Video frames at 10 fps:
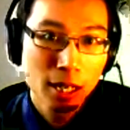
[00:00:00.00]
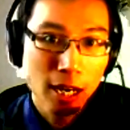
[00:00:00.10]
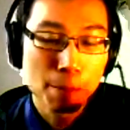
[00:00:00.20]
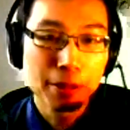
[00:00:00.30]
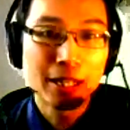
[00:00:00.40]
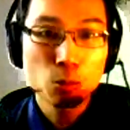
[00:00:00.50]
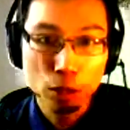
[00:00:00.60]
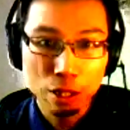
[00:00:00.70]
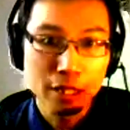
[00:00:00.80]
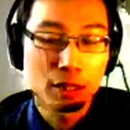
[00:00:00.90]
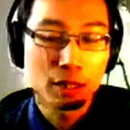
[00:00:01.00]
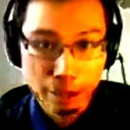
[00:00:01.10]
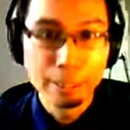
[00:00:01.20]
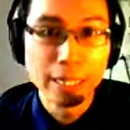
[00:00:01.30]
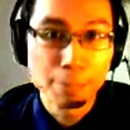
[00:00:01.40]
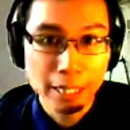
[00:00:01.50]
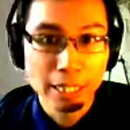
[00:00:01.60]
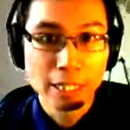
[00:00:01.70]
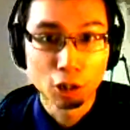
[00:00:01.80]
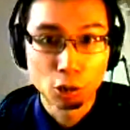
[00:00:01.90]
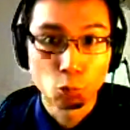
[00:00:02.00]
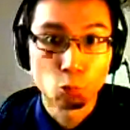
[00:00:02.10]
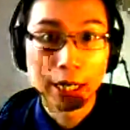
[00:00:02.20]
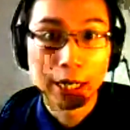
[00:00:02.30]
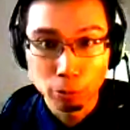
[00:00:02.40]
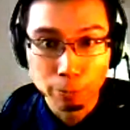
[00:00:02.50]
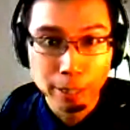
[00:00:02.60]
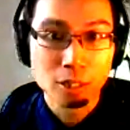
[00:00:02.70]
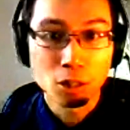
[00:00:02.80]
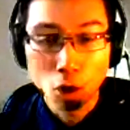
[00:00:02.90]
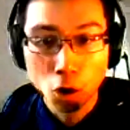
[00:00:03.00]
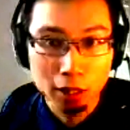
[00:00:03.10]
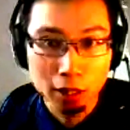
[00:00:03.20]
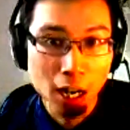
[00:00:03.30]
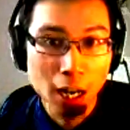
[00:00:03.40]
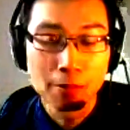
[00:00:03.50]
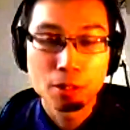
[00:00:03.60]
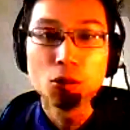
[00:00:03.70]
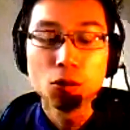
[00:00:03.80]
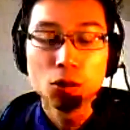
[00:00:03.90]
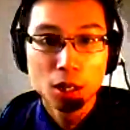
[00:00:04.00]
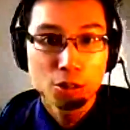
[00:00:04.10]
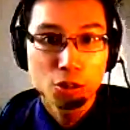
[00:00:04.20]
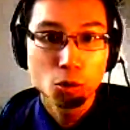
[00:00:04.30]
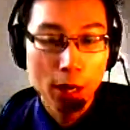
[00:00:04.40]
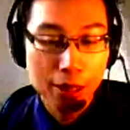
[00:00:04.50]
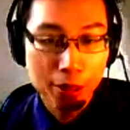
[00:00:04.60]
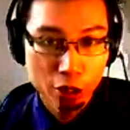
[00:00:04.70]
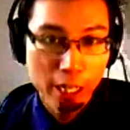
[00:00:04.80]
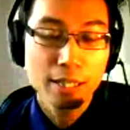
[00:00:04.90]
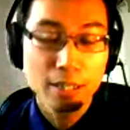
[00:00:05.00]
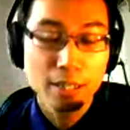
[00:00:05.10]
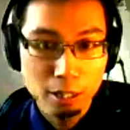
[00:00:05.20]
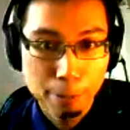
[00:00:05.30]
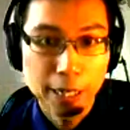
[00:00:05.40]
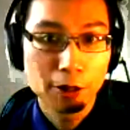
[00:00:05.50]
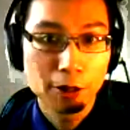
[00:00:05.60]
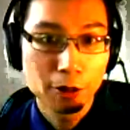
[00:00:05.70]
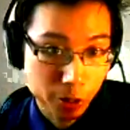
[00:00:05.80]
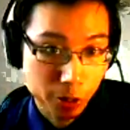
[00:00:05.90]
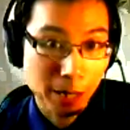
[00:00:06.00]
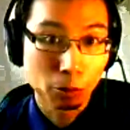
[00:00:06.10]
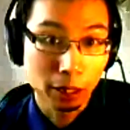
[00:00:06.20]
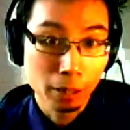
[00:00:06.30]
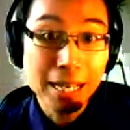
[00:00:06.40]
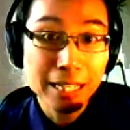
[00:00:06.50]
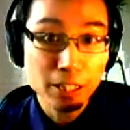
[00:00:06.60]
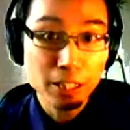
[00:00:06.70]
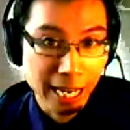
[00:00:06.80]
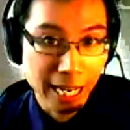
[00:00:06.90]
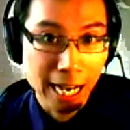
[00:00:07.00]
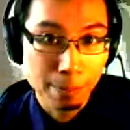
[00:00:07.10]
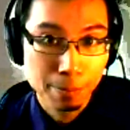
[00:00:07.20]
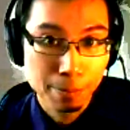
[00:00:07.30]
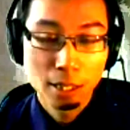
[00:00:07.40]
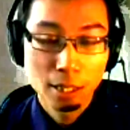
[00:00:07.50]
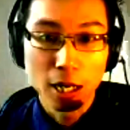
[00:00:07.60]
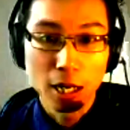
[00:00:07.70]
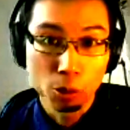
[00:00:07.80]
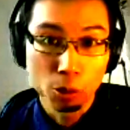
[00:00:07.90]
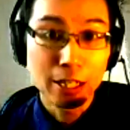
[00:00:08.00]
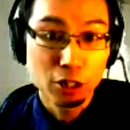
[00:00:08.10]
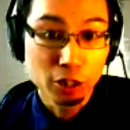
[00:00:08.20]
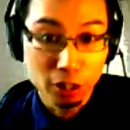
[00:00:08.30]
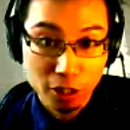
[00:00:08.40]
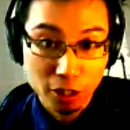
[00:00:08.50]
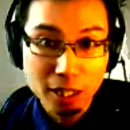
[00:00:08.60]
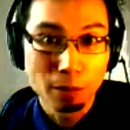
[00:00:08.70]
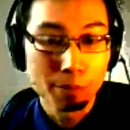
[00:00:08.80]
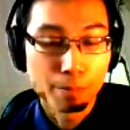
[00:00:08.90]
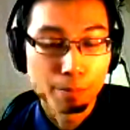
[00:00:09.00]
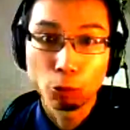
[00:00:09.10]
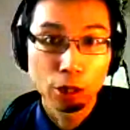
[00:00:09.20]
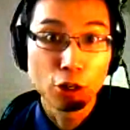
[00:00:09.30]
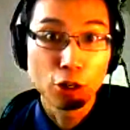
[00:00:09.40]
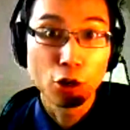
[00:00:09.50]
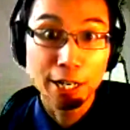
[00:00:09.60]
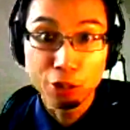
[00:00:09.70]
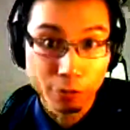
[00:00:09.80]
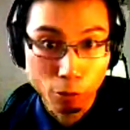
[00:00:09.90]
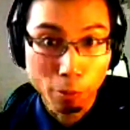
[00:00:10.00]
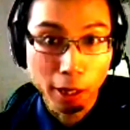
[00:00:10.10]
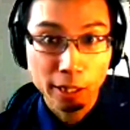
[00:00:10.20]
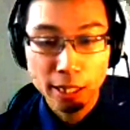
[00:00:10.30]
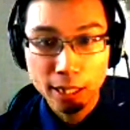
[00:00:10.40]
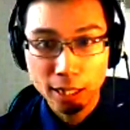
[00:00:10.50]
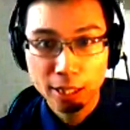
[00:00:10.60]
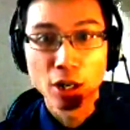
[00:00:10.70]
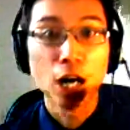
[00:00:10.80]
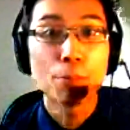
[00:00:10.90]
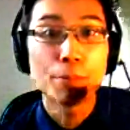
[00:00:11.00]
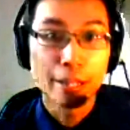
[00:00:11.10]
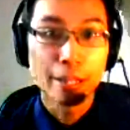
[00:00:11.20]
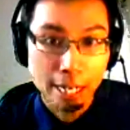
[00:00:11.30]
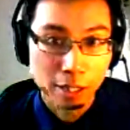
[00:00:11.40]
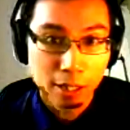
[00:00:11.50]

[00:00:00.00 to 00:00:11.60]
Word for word: um, but this one is being updated on a regular basis all the time. So, so when the chance does appear, for example, like the messaging app uh, or the messaging system, people want to know how to use it for marketing. You know, I'll be there,